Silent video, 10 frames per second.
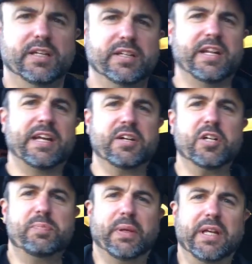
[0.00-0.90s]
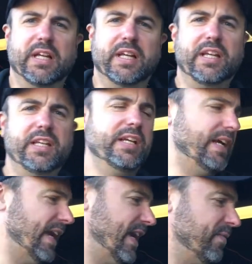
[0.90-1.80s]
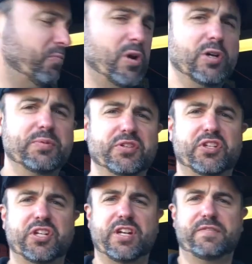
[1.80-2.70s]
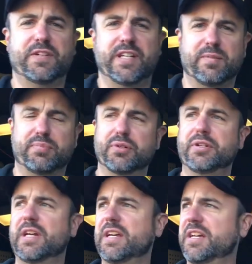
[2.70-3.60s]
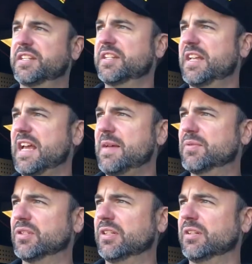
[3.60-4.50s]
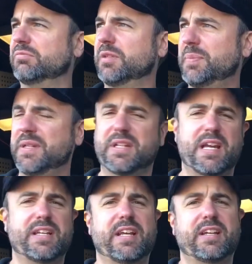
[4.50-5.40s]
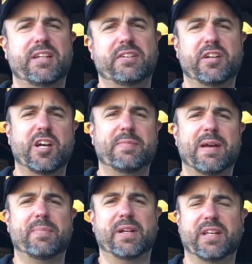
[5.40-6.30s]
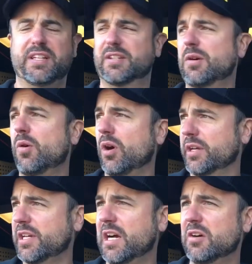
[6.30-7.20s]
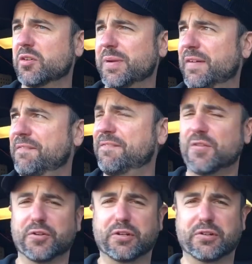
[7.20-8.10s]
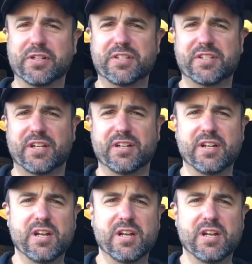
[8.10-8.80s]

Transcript: G'day guys, Beer Healer here, and welcome to the shed for another brew day. It's an absolutely ripping day down here in Hobart, but it is quite cold, about 4 degrees, so